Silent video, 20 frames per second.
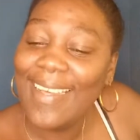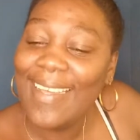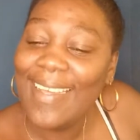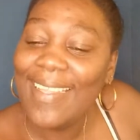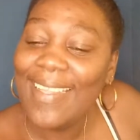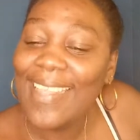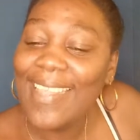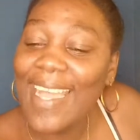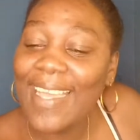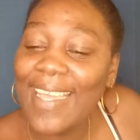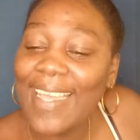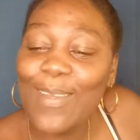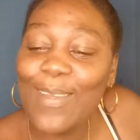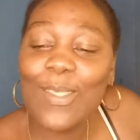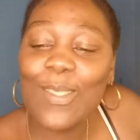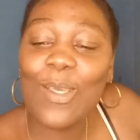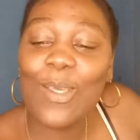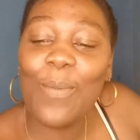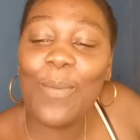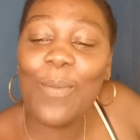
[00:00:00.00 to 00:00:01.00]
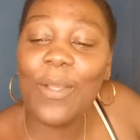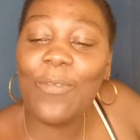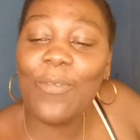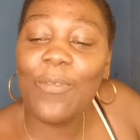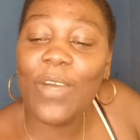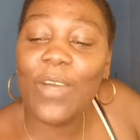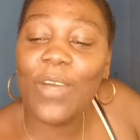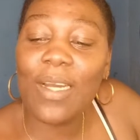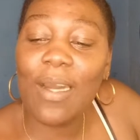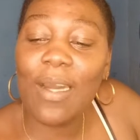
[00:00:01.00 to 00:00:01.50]
Thank you so much for
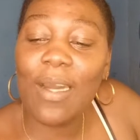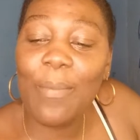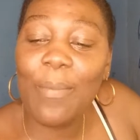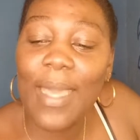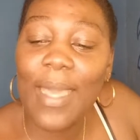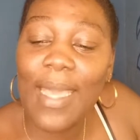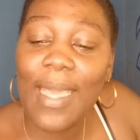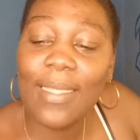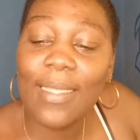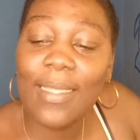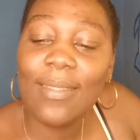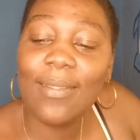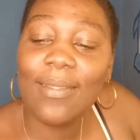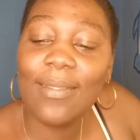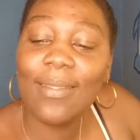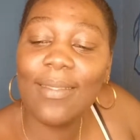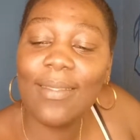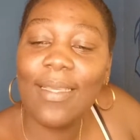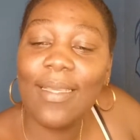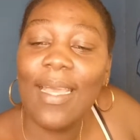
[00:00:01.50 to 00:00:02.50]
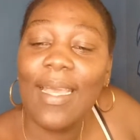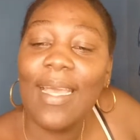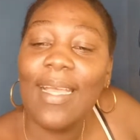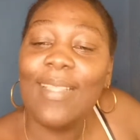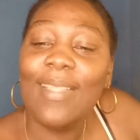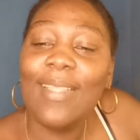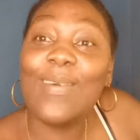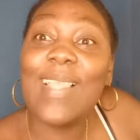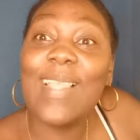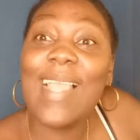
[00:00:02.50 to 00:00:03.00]
coming.
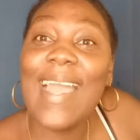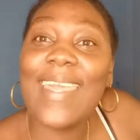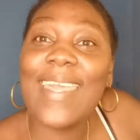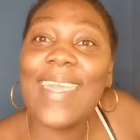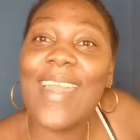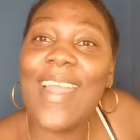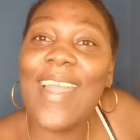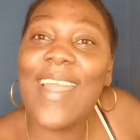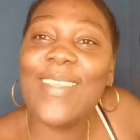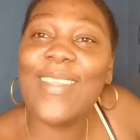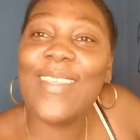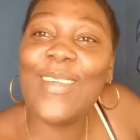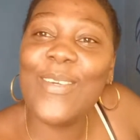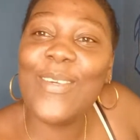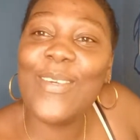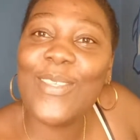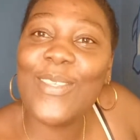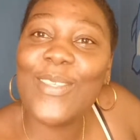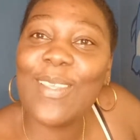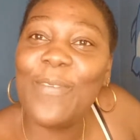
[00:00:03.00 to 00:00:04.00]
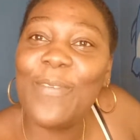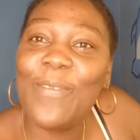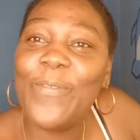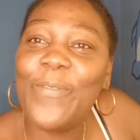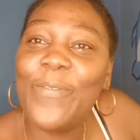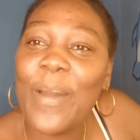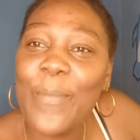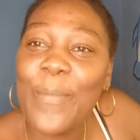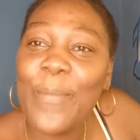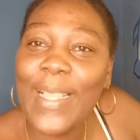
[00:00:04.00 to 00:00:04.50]
Look like you're new to the
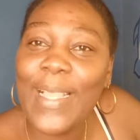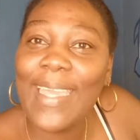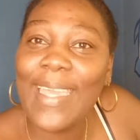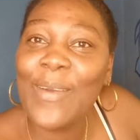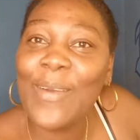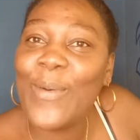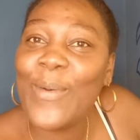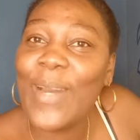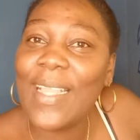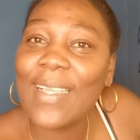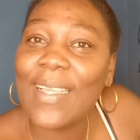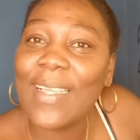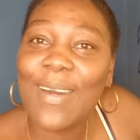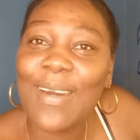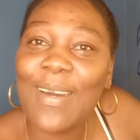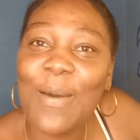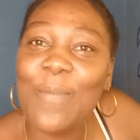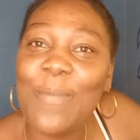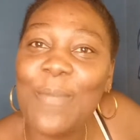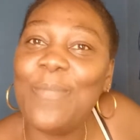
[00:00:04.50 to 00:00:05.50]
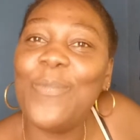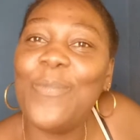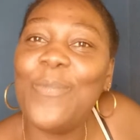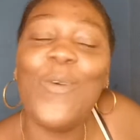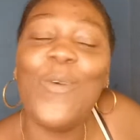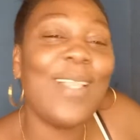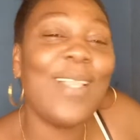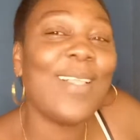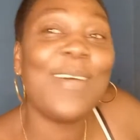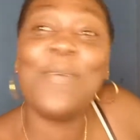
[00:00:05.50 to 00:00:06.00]
family. Welcome,
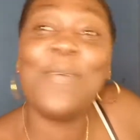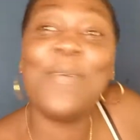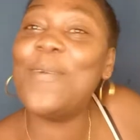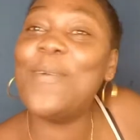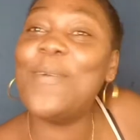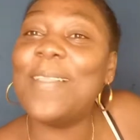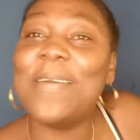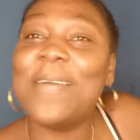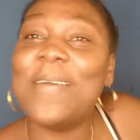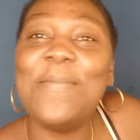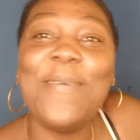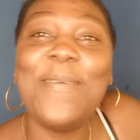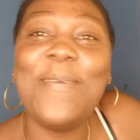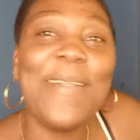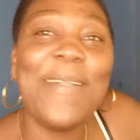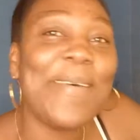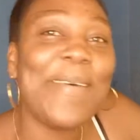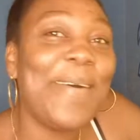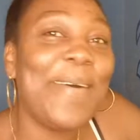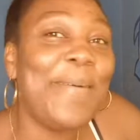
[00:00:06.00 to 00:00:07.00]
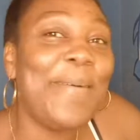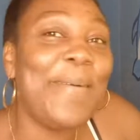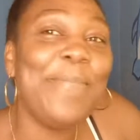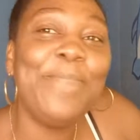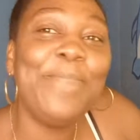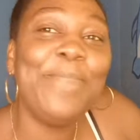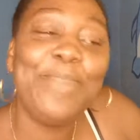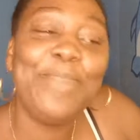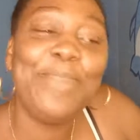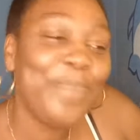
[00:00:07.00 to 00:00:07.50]
welcome, welcome, welcome.
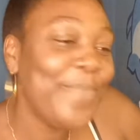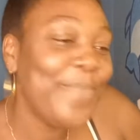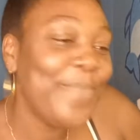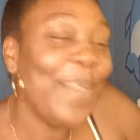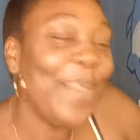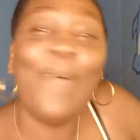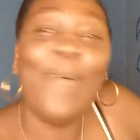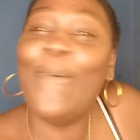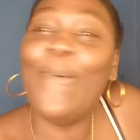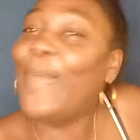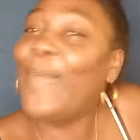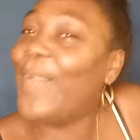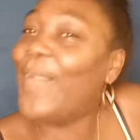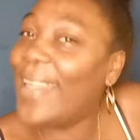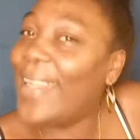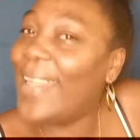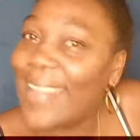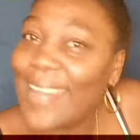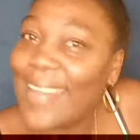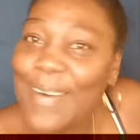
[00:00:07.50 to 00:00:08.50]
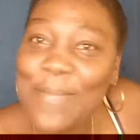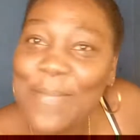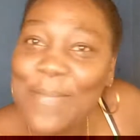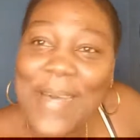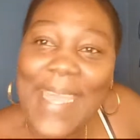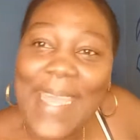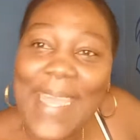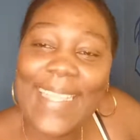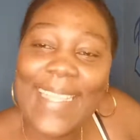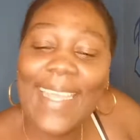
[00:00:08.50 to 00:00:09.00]
Welcome,
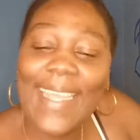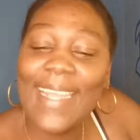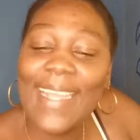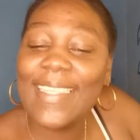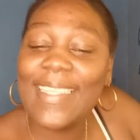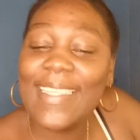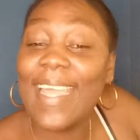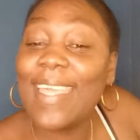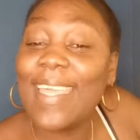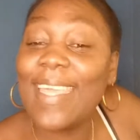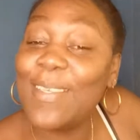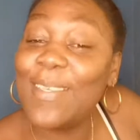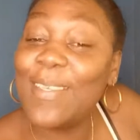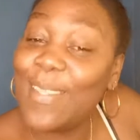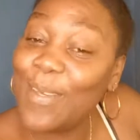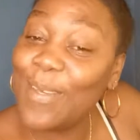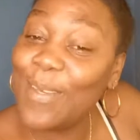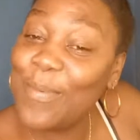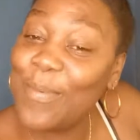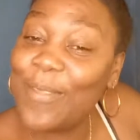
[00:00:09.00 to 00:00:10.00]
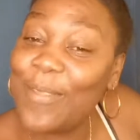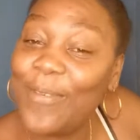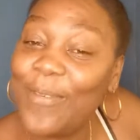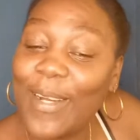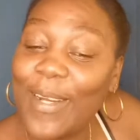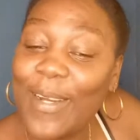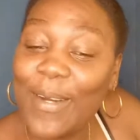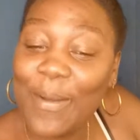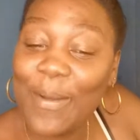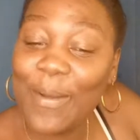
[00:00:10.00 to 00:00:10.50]
my dear. Thank you so much for
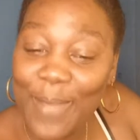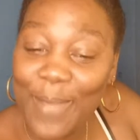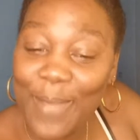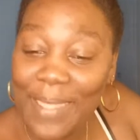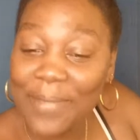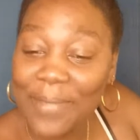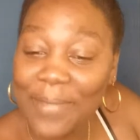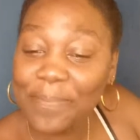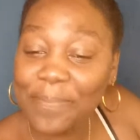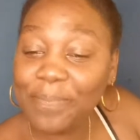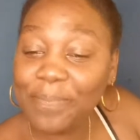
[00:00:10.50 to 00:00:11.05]
coming.